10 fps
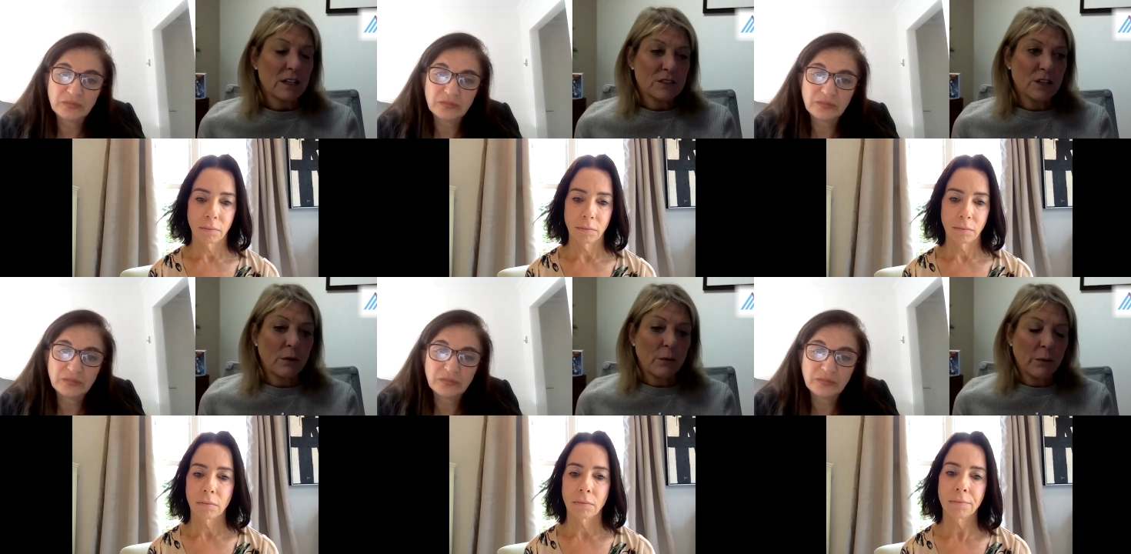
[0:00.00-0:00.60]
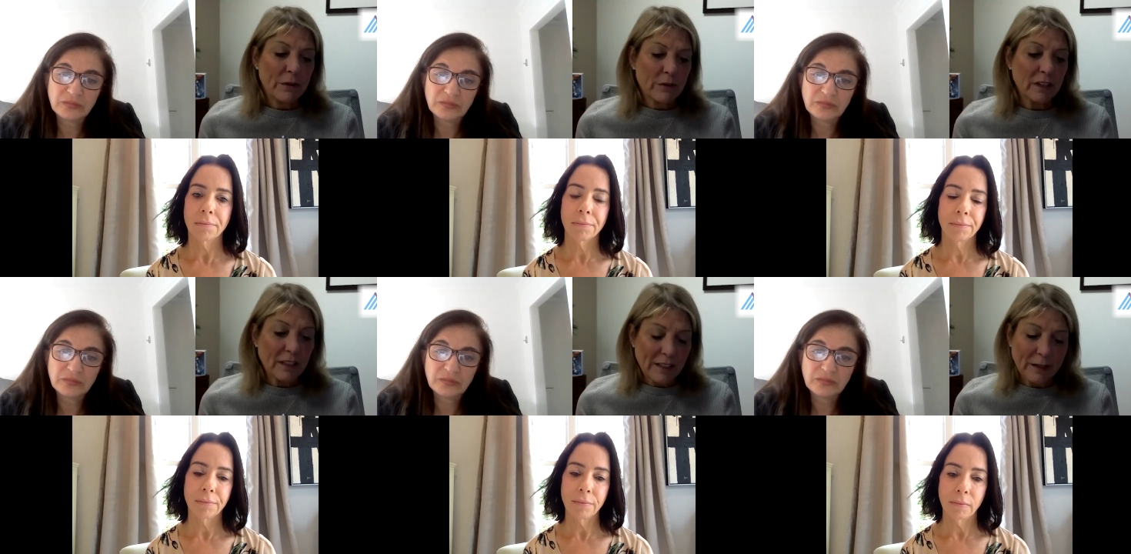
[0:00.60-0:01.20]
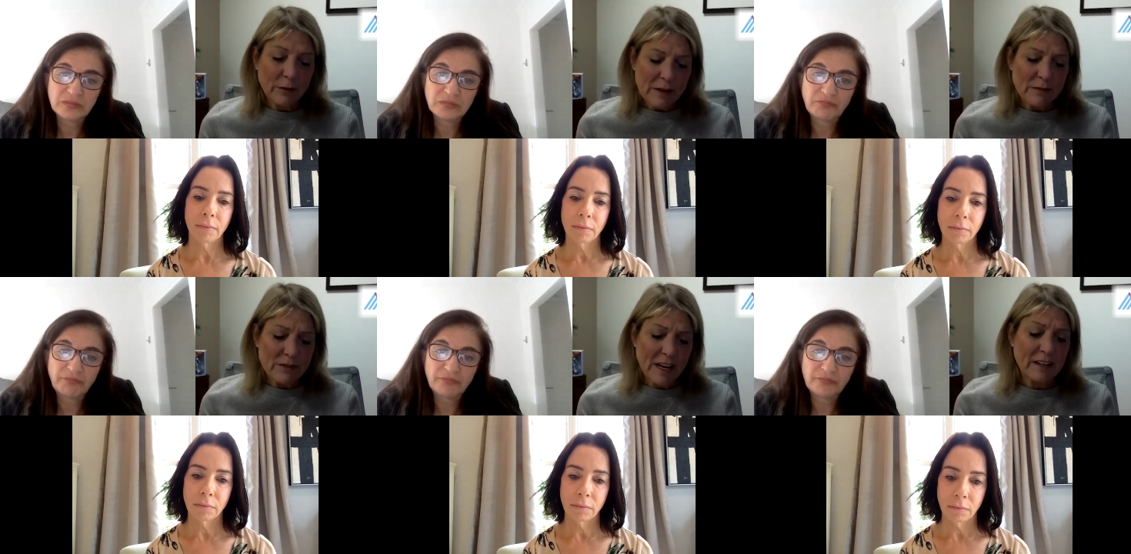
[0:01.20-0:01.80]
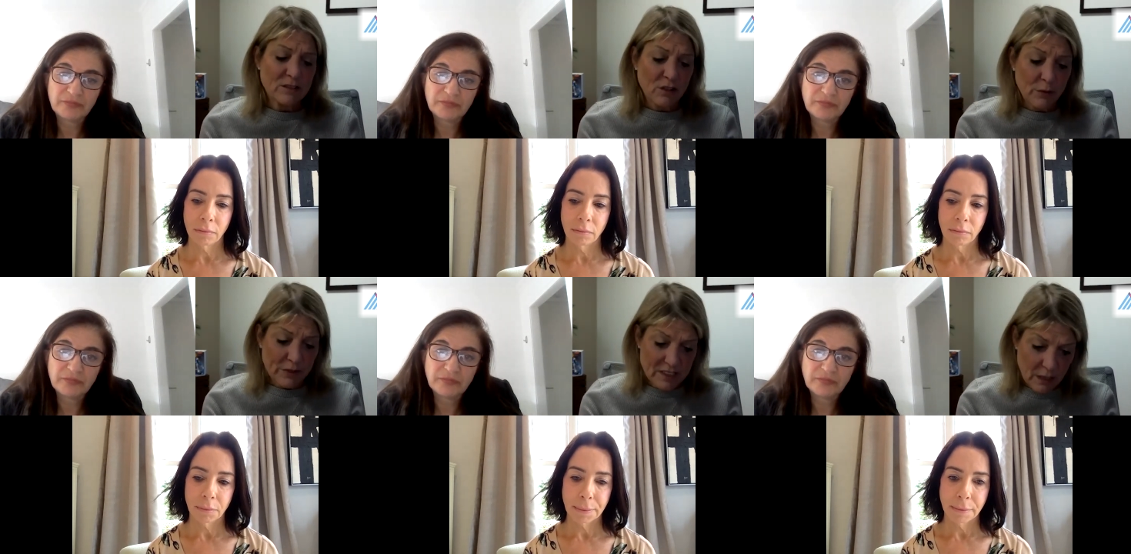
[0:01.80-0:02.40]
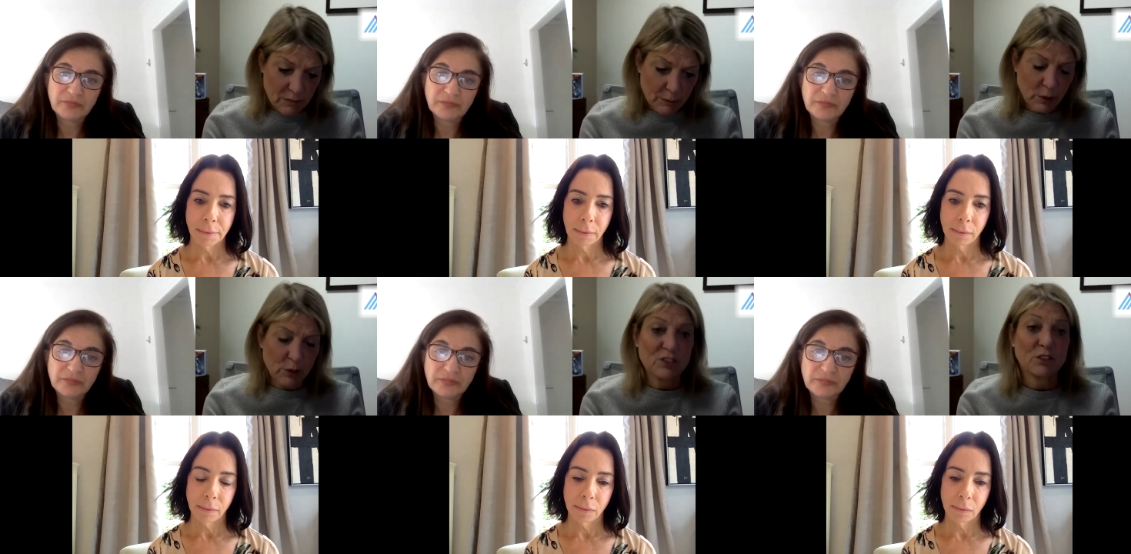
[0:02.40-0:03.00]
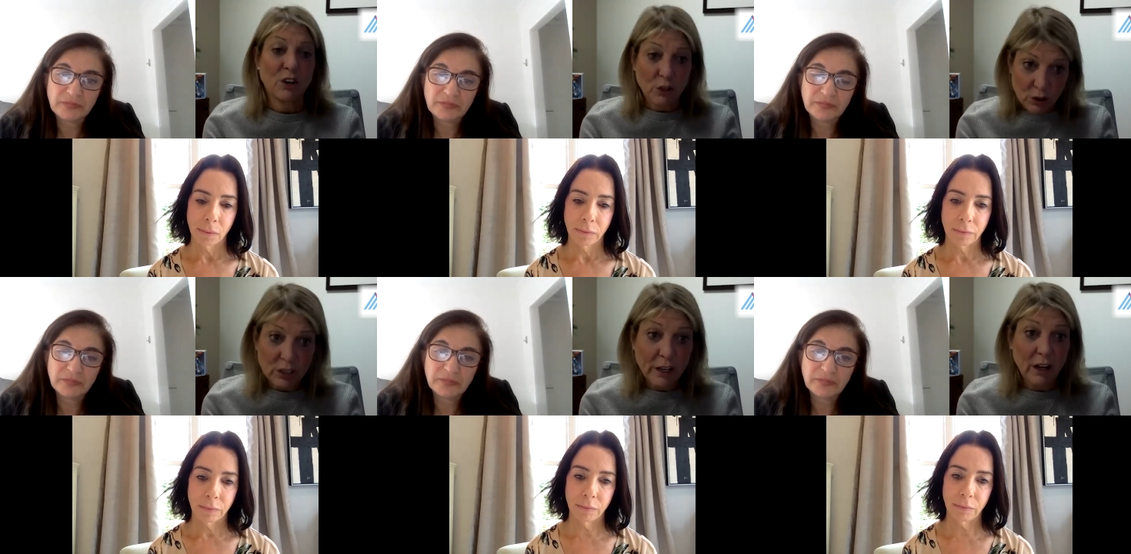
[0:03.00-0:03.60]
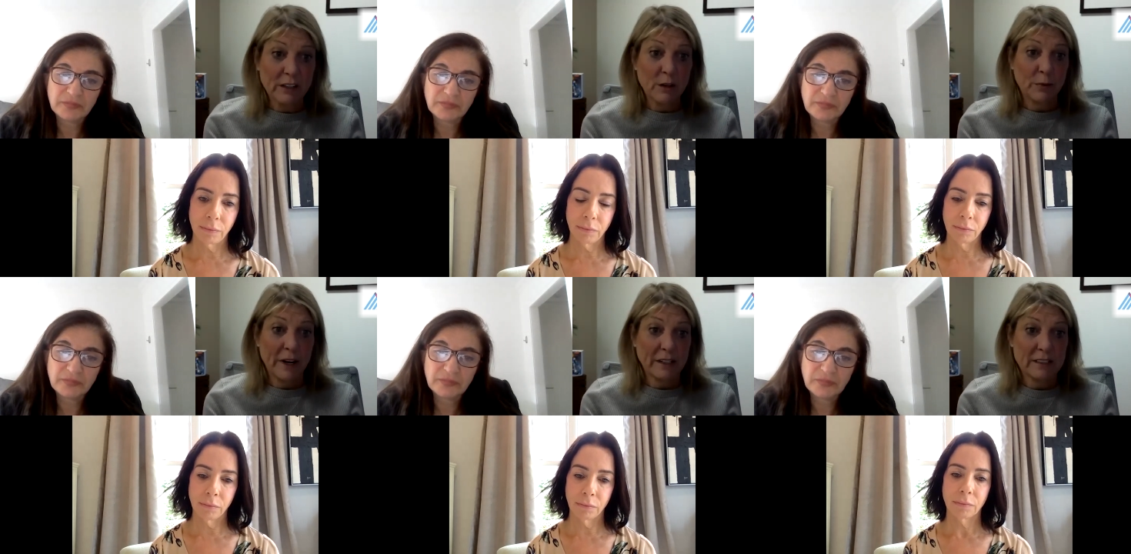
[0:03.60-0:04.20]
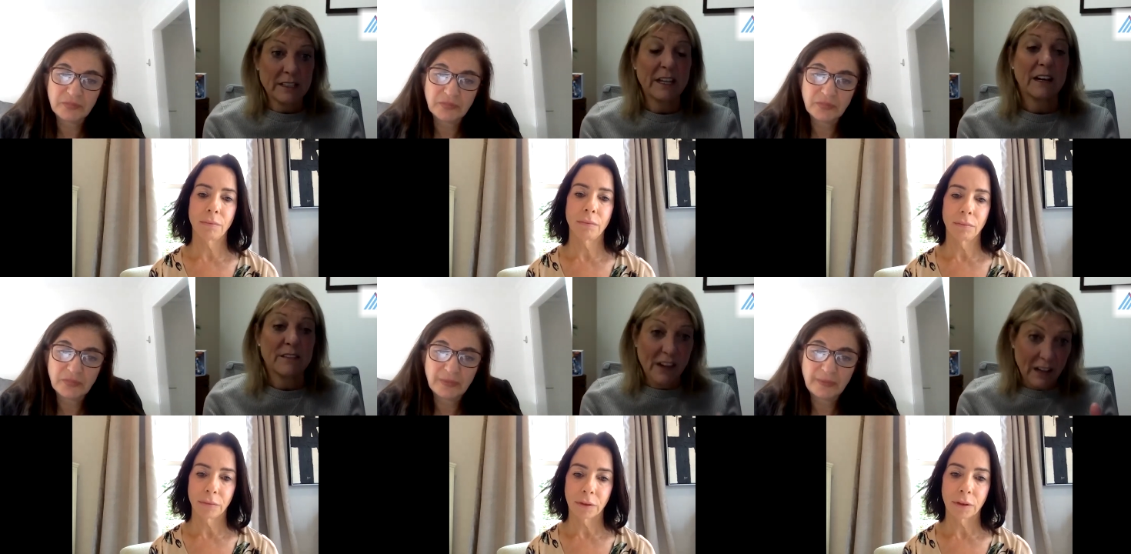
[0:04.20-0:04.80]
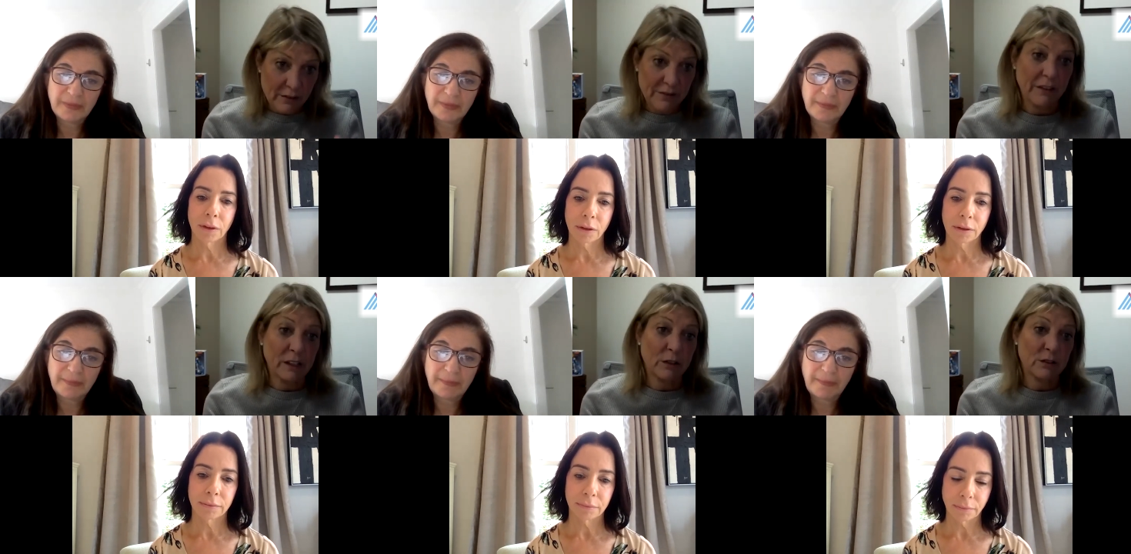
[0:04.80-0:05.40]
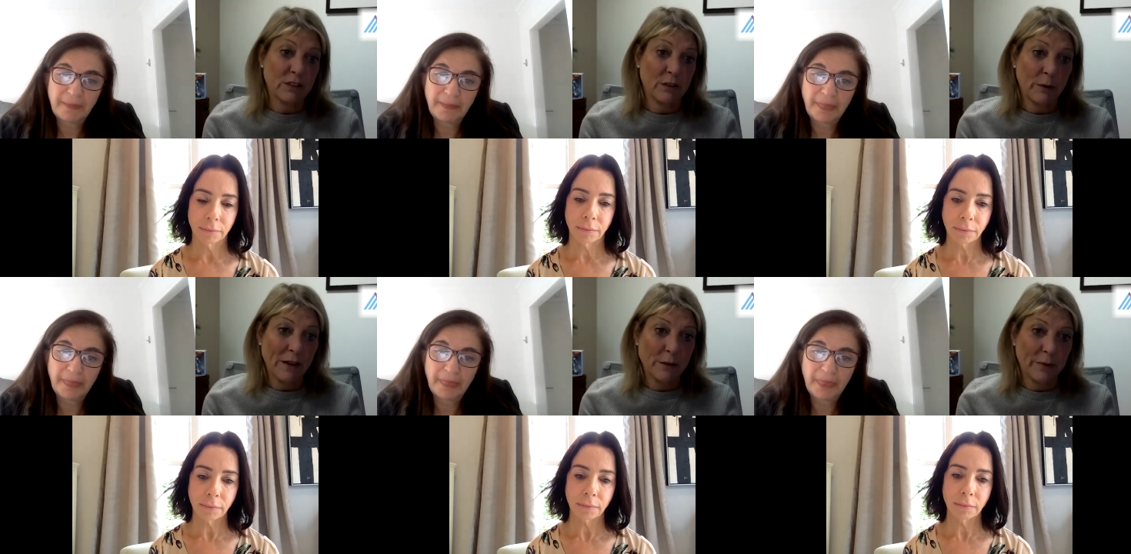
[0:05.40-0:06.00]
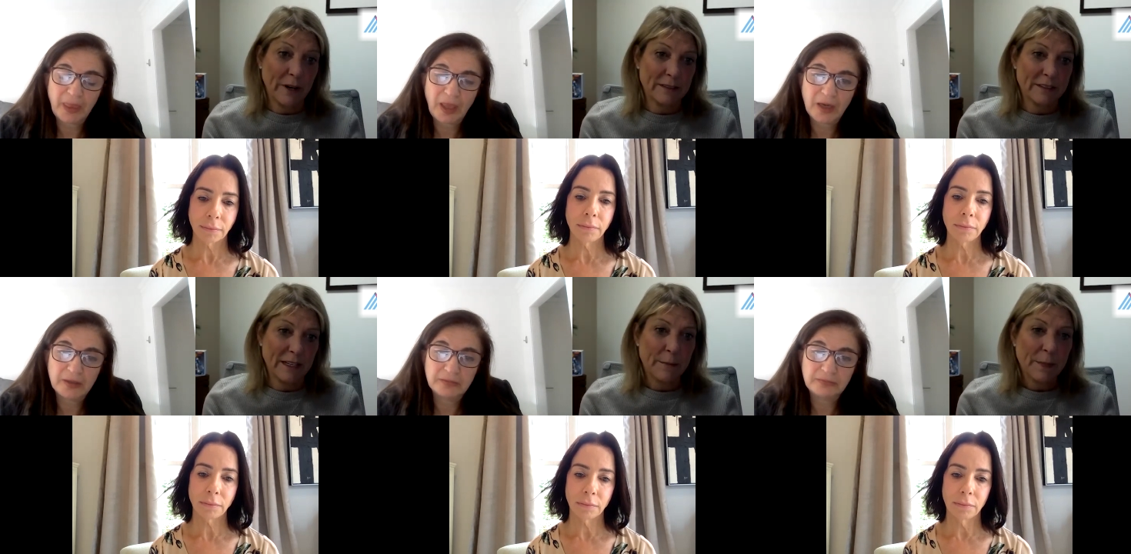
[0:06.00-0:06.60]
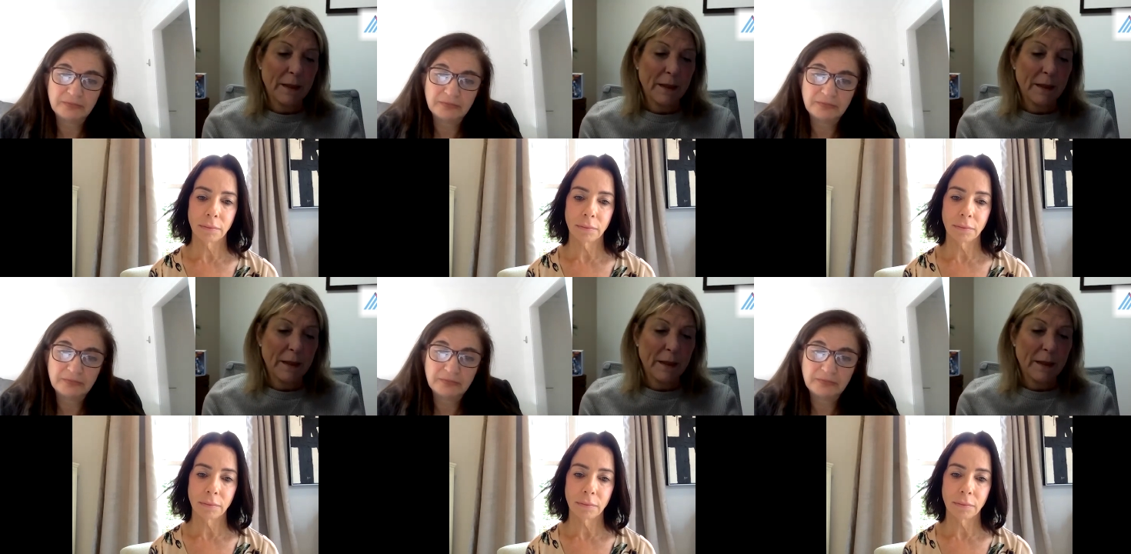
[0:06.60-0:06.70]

Speaker 1: So we really like say start with the team approach, start early on in the mm-hmm. pregnancy and follow them very closely throughout the pregnancy.